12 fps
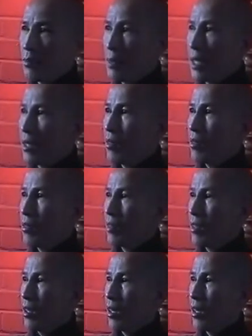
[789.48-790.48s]
the good
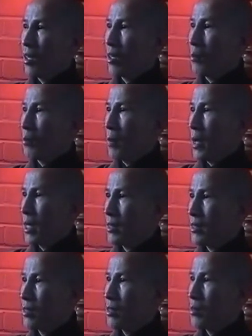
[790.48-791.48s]
smell
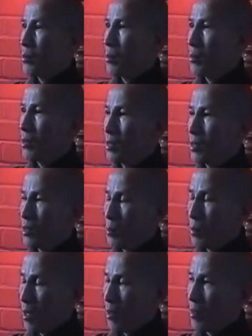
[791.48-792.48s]
or bad
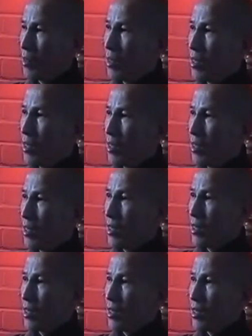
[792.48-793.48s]
smell.
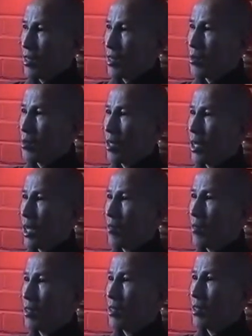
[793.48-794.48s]

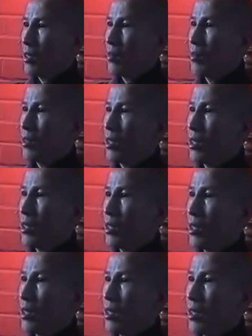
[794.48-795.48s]
It will have a
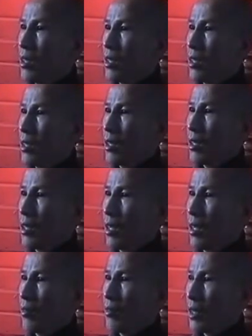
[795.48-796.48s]
different
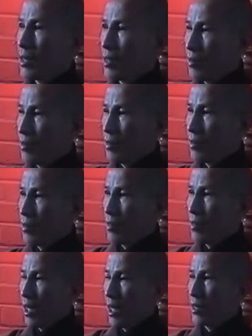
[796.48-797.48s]

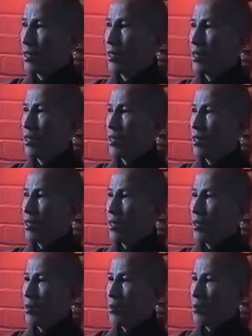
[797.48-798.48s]
effectiveness,
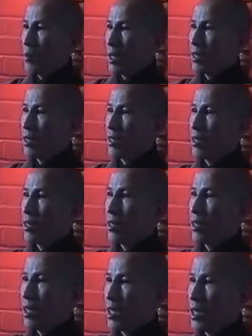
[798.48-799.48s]

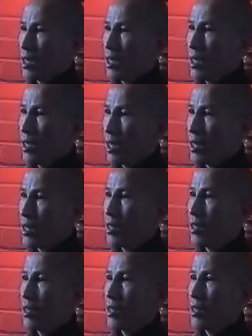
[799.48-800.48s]
but it
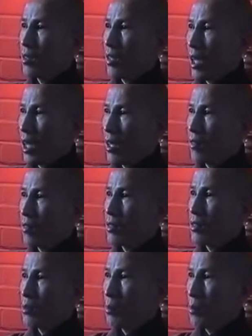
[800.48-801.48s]
needs to
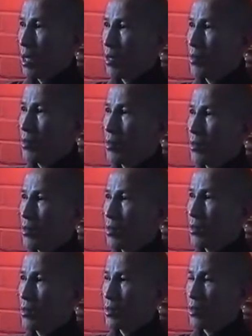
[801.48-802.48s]
have
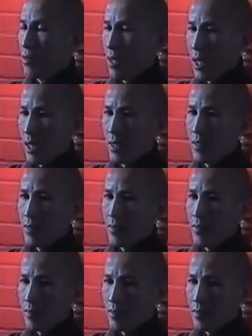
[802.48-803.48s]
smell to
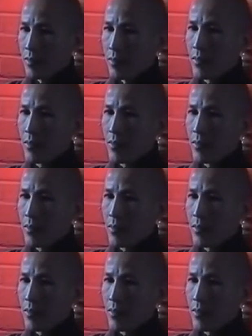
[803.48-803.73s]
survive.